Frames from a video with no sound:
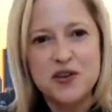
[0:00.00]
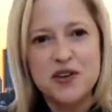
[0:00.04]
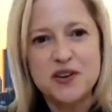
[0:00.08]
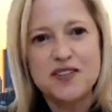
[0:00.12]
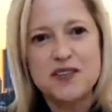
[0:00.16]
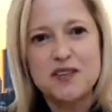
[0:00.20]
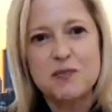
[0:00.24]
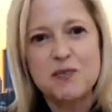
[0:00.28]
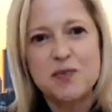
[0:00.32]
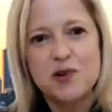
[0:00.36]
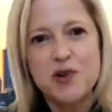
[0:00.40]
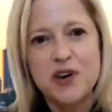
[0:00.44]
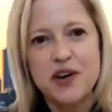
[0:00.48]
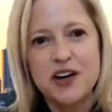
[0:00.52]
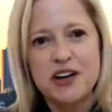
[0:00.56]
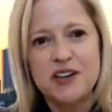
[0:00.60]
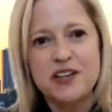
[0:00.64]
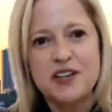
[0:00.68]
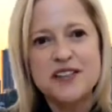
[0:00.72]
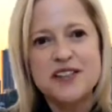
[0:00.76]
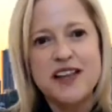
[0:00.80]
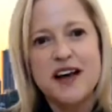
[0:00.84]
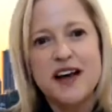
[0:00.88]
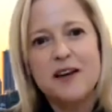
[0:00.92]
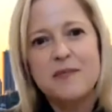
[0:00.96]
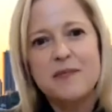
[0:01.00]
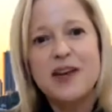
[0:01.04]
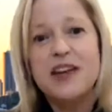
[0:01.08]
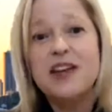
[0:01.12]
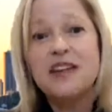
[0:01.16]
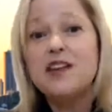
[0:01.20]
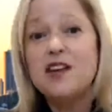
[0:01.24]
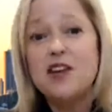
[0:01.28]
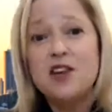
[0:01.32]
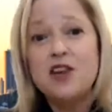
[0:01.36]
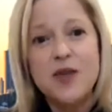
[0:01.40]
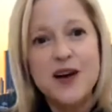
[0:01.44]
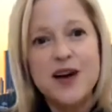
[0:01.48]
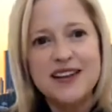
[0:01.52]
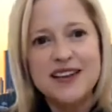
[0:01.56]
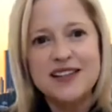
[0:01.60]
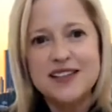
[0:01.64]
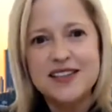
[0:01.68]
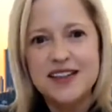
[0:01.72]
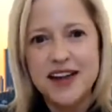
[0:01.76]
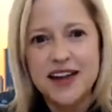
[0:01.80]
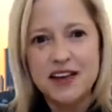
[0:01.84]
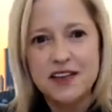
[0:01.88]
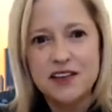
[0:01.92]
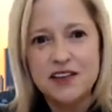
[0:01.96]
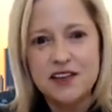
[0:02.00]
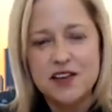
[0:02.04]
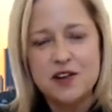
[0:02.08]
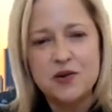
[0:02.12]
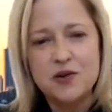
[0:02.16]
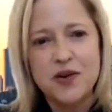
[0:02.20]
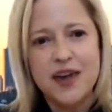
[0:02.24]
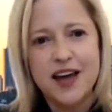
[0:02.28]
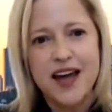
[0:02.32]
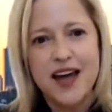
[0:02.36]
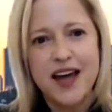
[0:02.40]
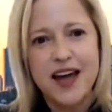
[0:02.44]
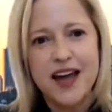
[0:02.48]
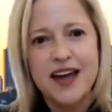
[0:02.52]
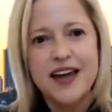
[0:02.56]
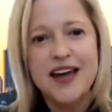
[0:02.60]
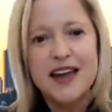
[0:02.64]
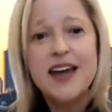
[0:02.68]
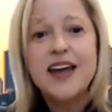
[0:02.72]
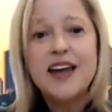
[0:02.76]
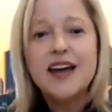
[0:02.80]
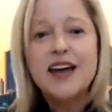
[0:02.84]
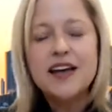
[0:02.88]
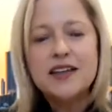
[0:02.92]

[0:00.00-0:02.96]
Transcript: U.S. employers. In the U.S., like the U.K.,